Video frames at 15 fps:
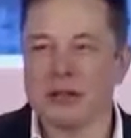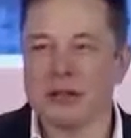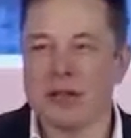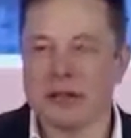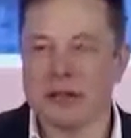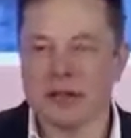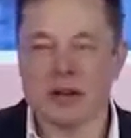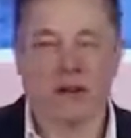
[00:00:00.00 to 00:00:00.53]
to be
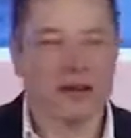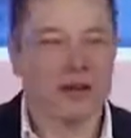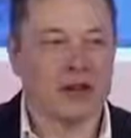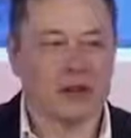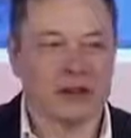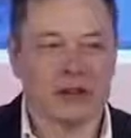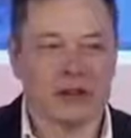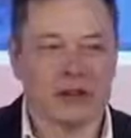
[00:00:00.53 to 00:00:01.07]
able to drive
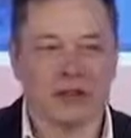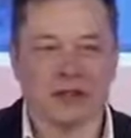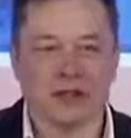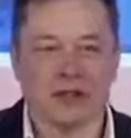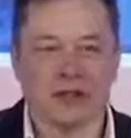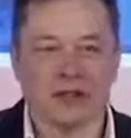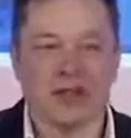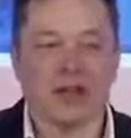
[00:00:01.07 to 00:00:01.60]
long
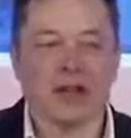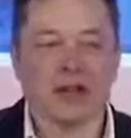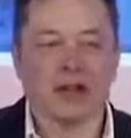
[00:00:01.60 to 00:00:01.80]
distances,